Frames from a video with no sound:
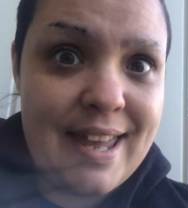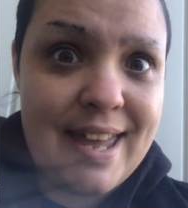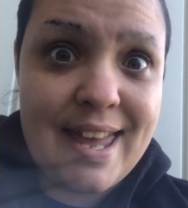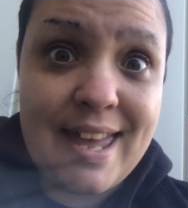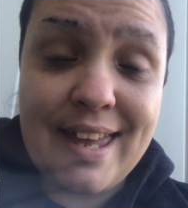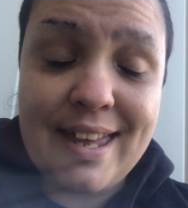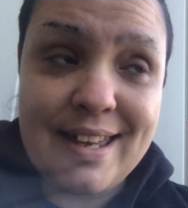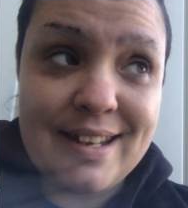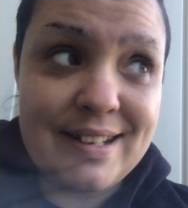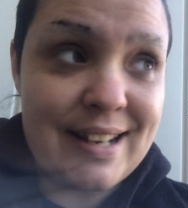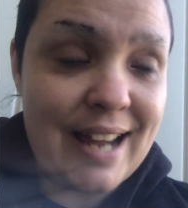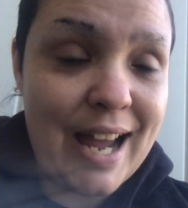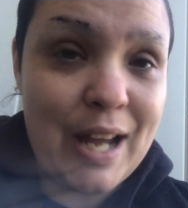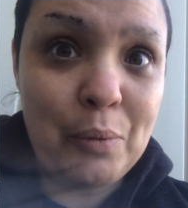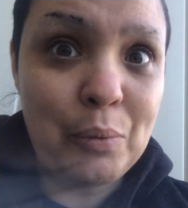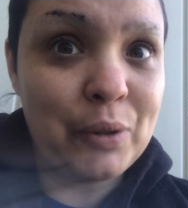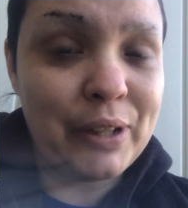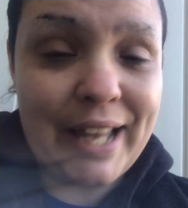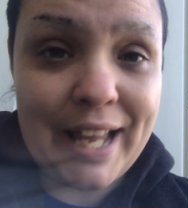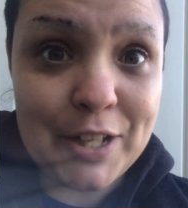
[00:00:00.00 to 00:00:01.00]
And I
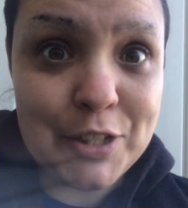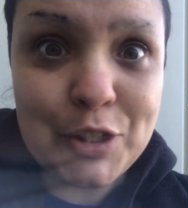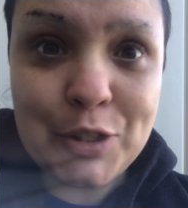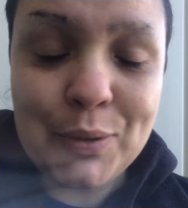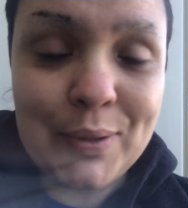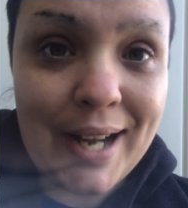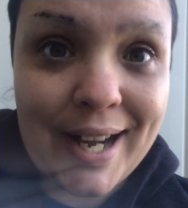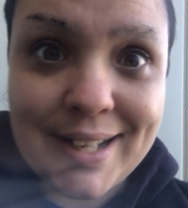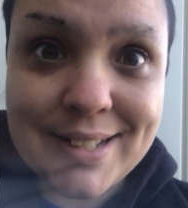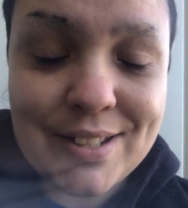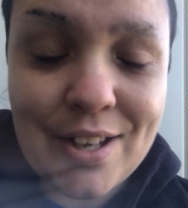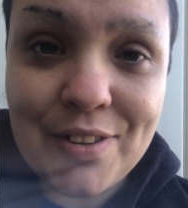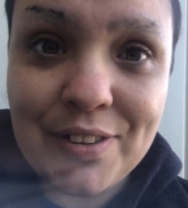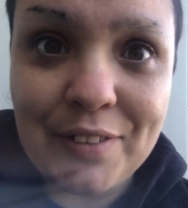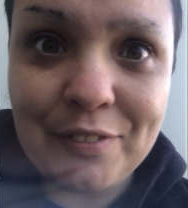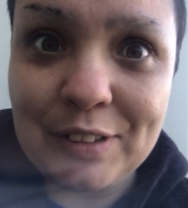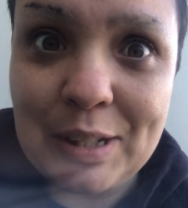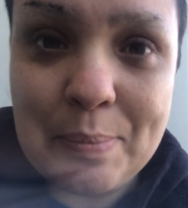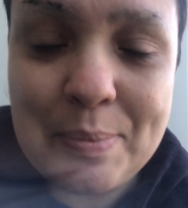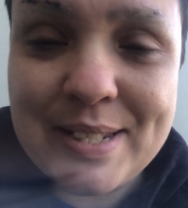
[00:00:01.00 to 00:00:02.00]
will catch you guys on the
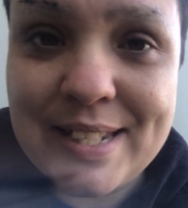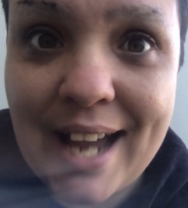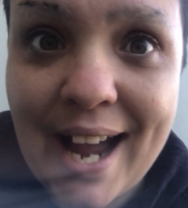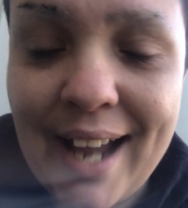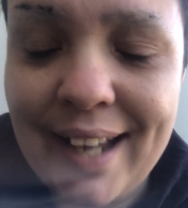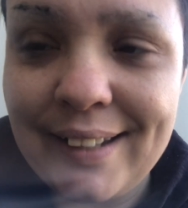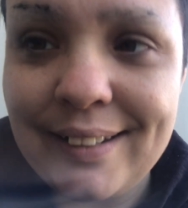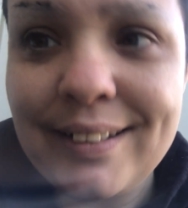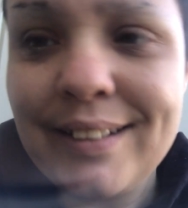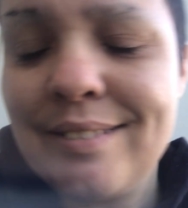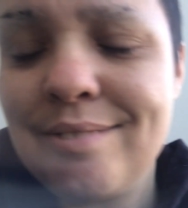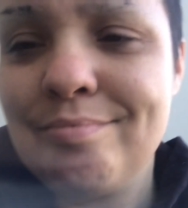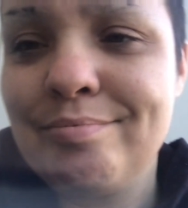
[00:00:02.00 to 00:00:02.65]
flip side.